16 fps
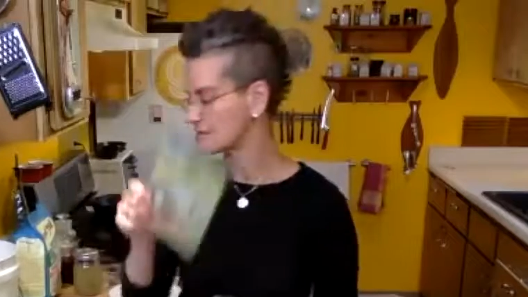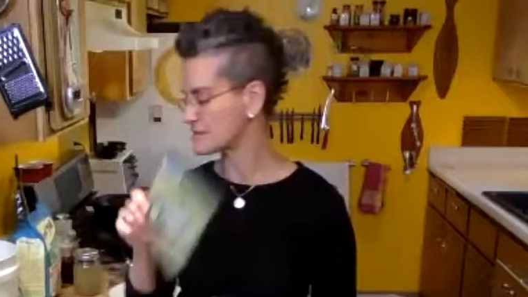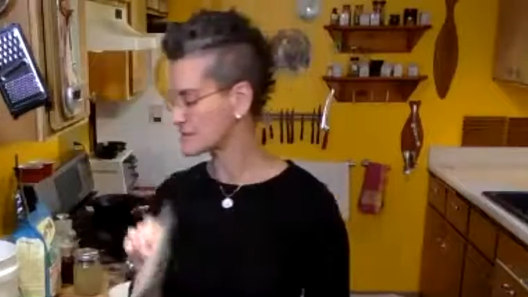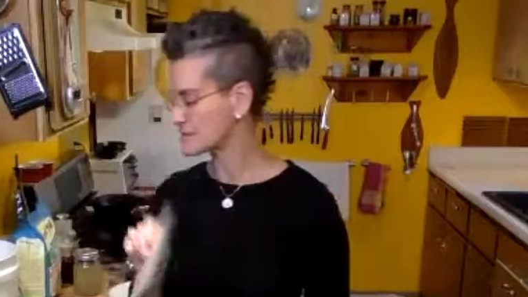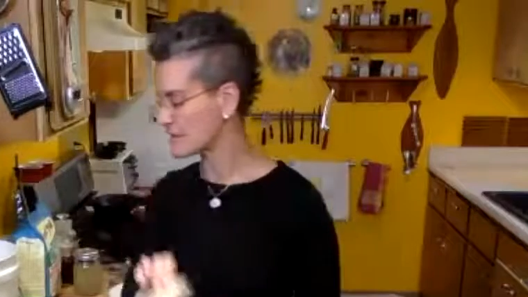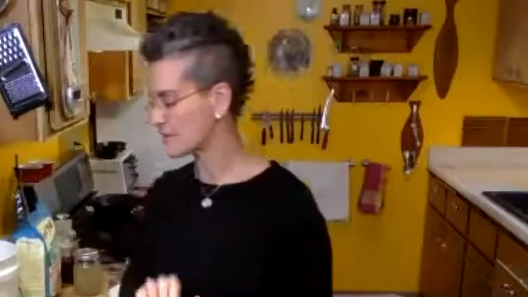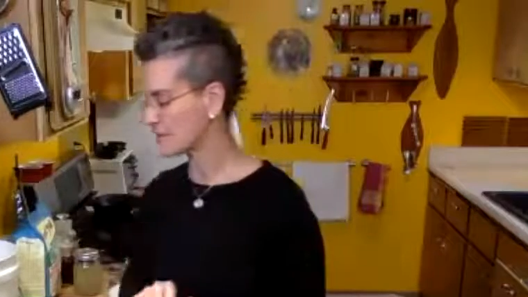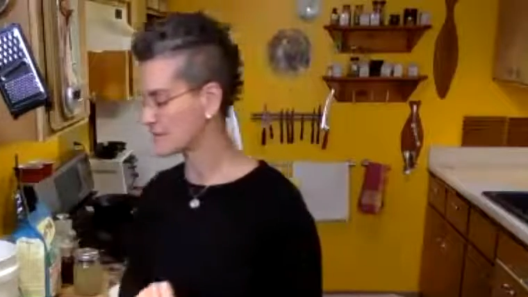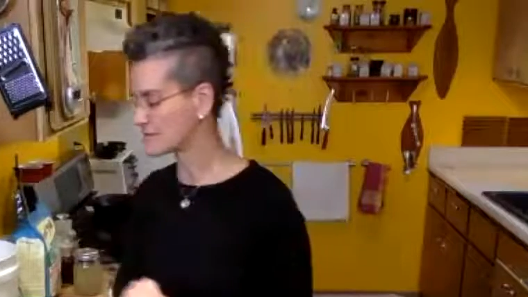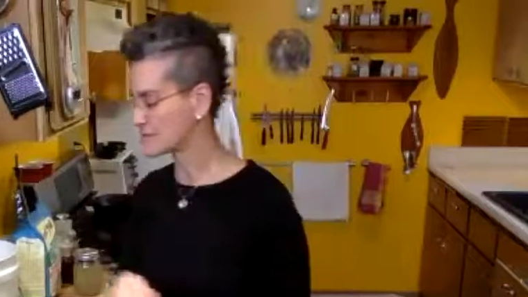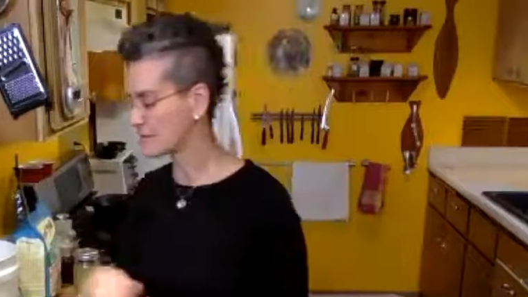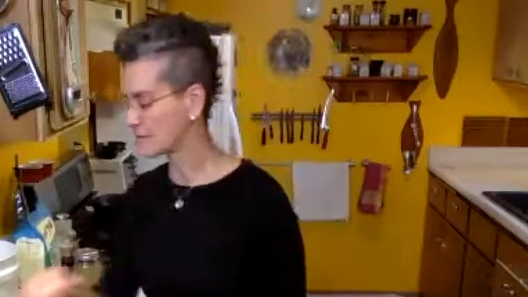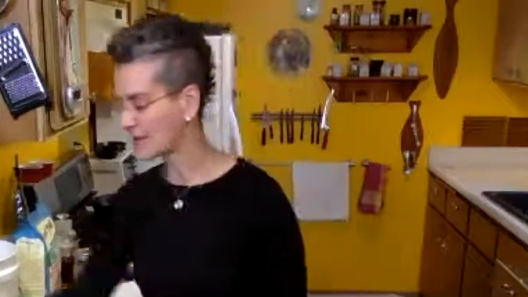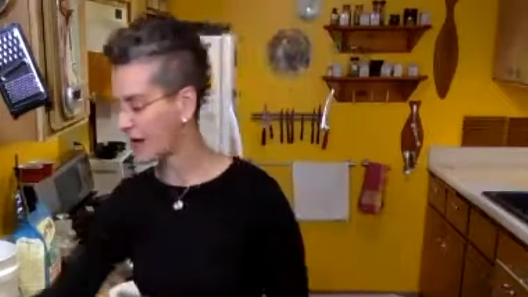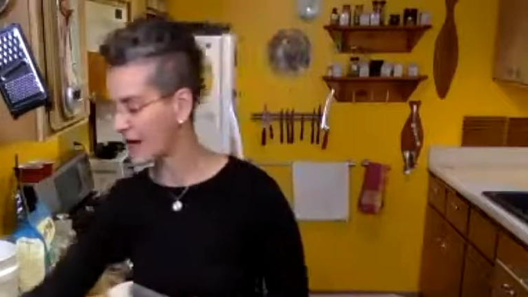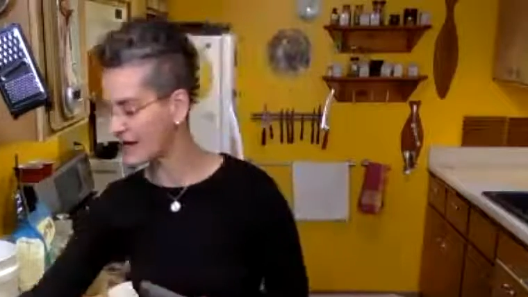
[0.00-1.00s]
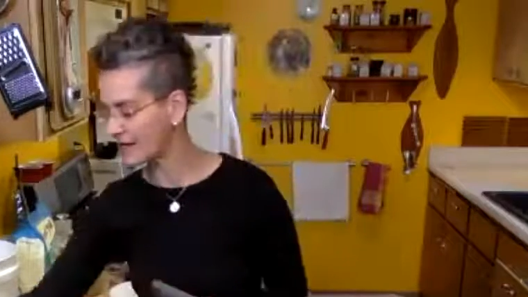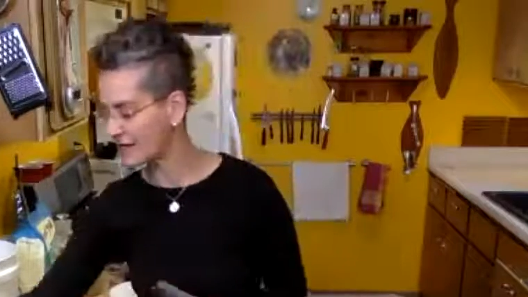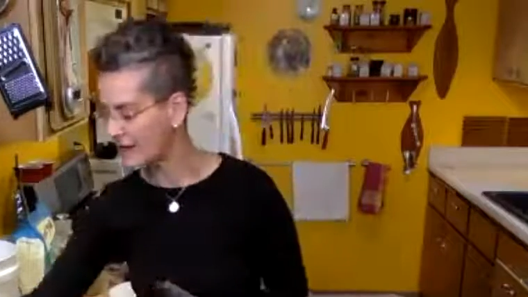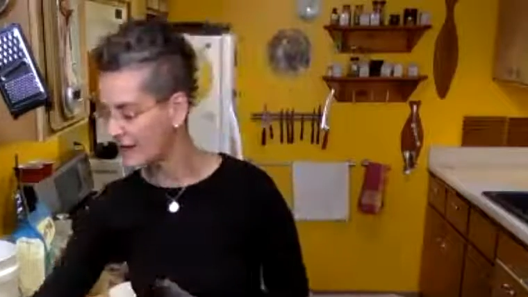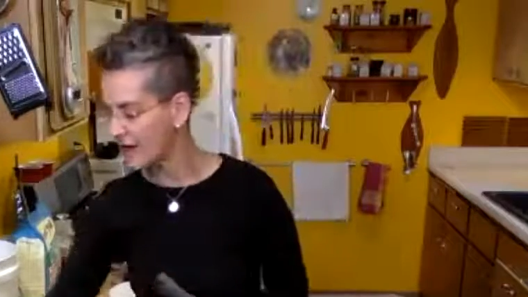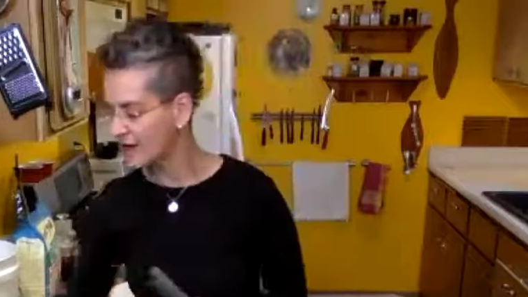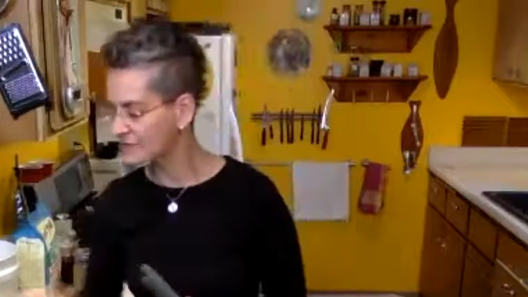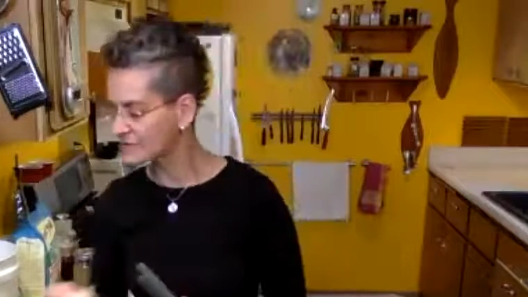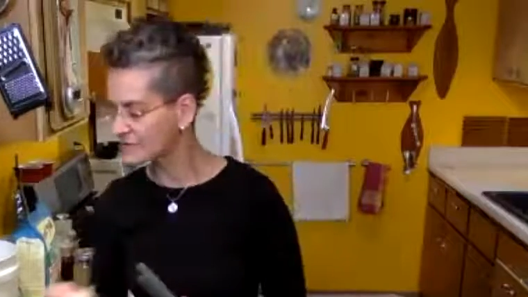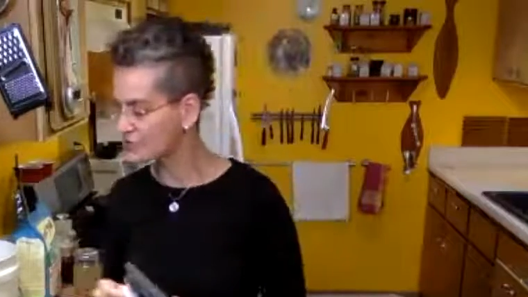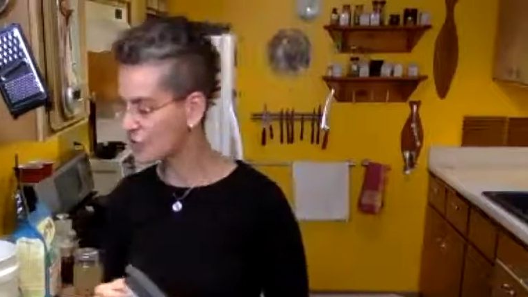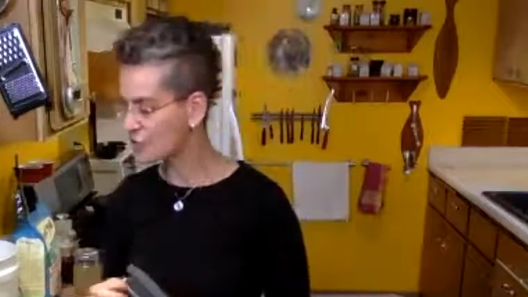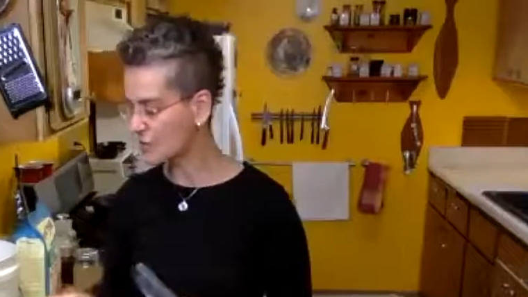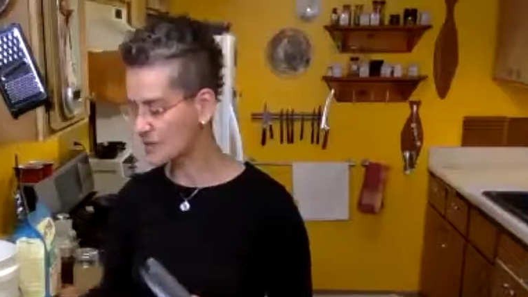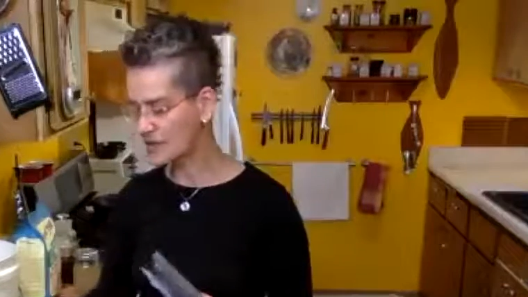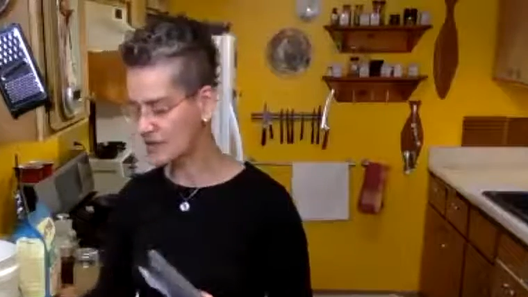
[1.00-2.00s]
step-by-step -step guide. So
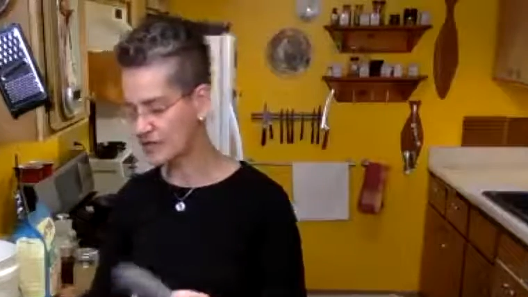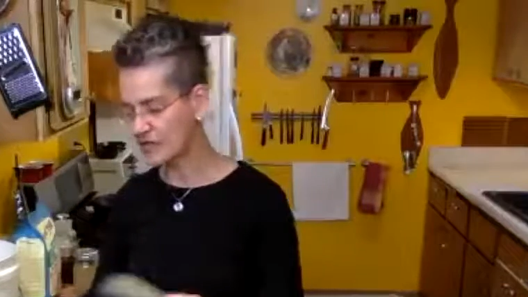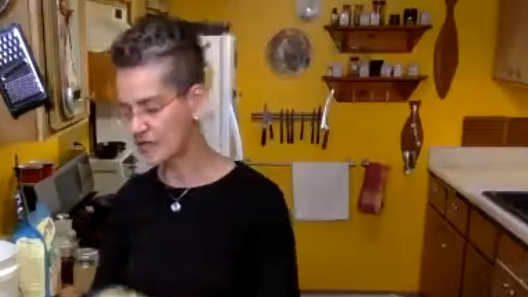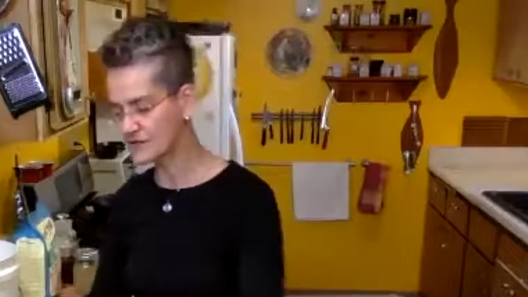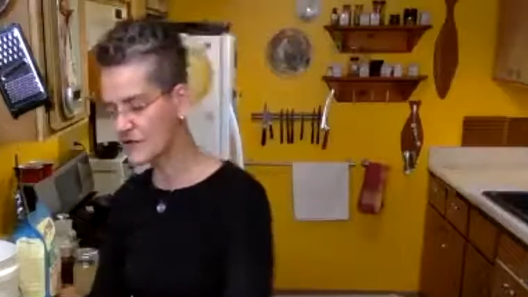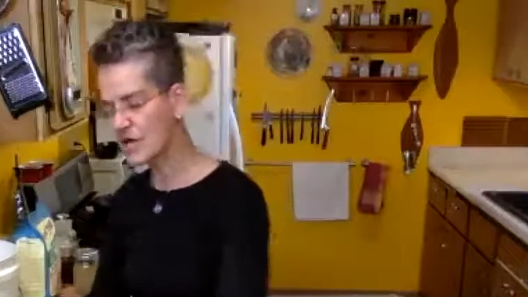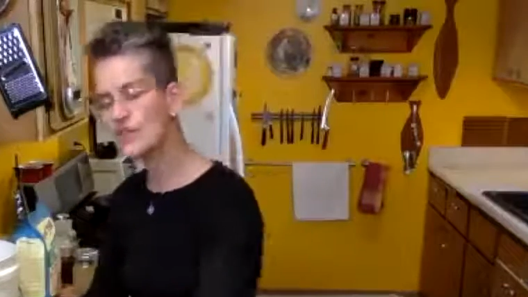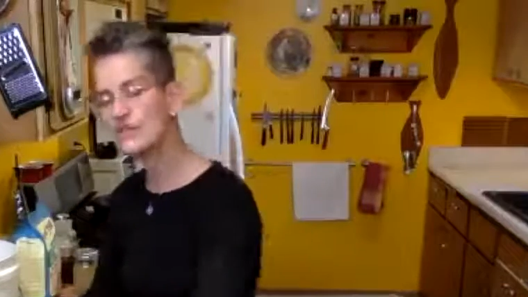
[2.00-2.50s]
many things.